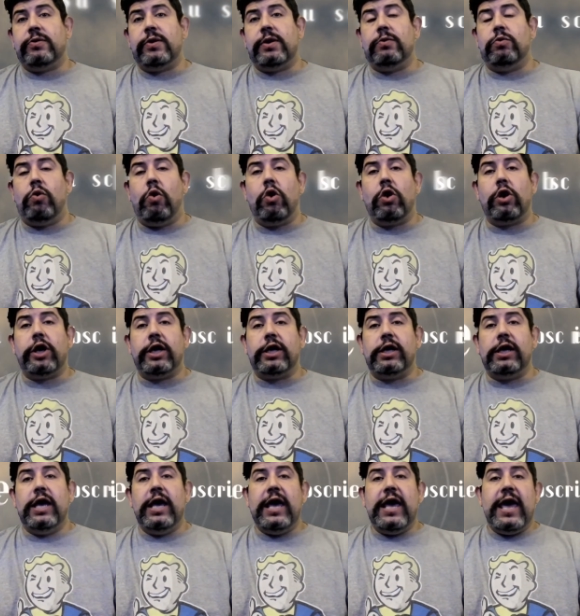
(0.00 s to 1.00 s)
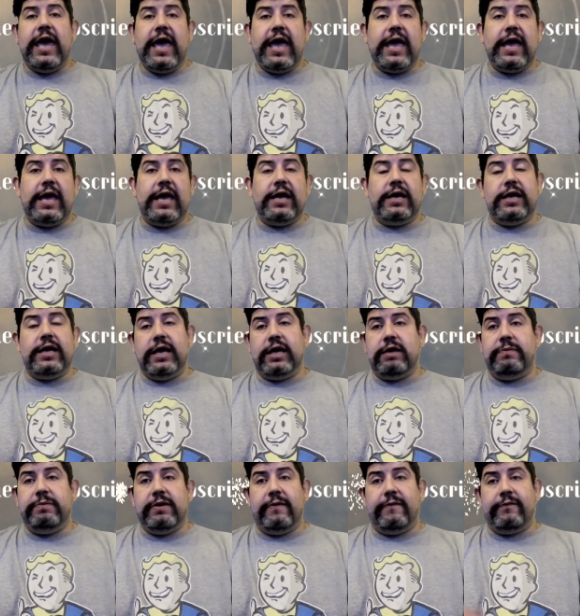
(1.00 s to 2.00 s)
rewarding, and it
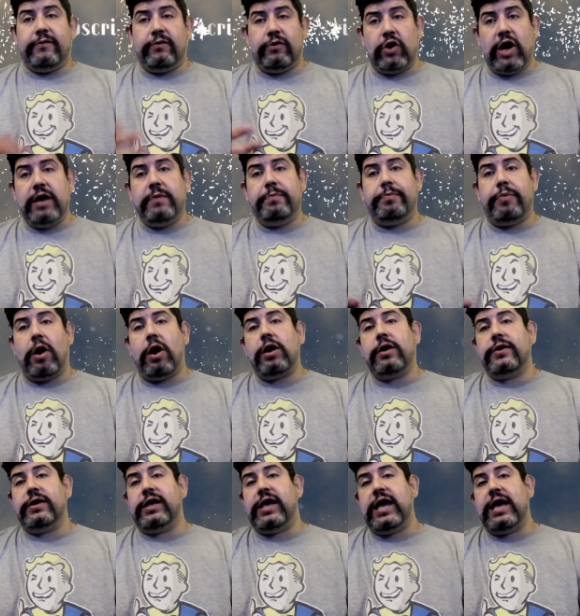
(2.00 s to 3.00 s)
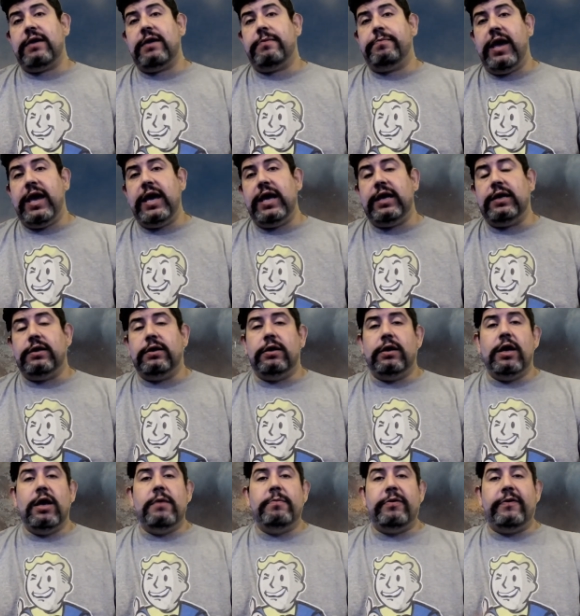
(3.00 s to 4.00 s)
can be a great part of the campaign.
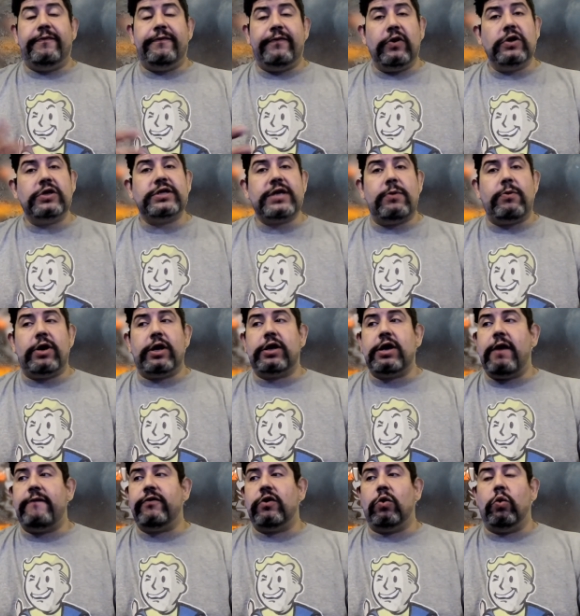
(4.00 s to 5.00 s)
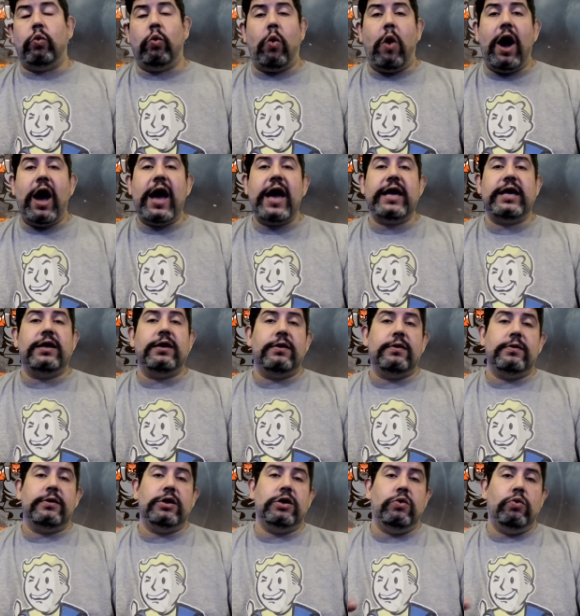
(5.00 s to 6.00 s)
But first I want to cover why
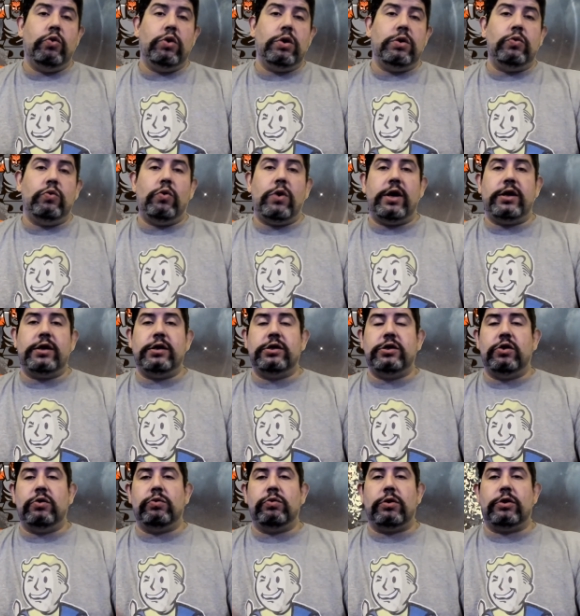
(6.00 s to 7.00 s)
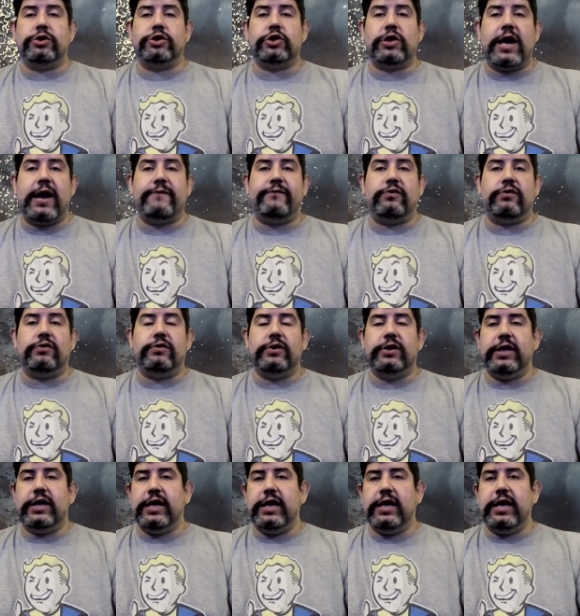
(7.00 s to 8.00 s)
you wouldn't want to do world travel
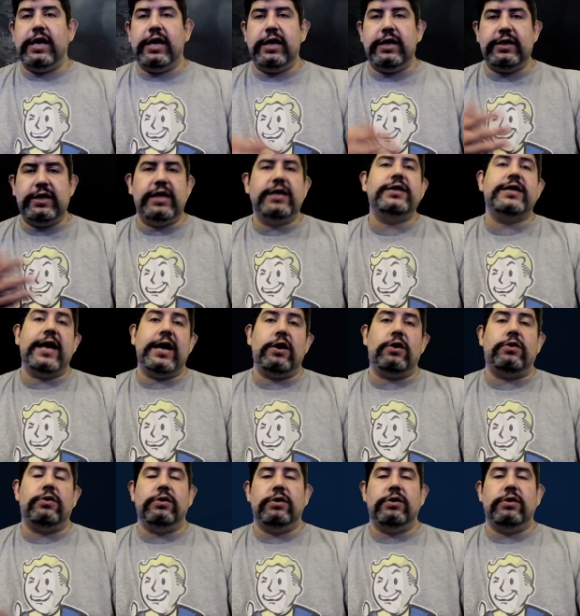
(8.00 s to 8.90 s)
in detail.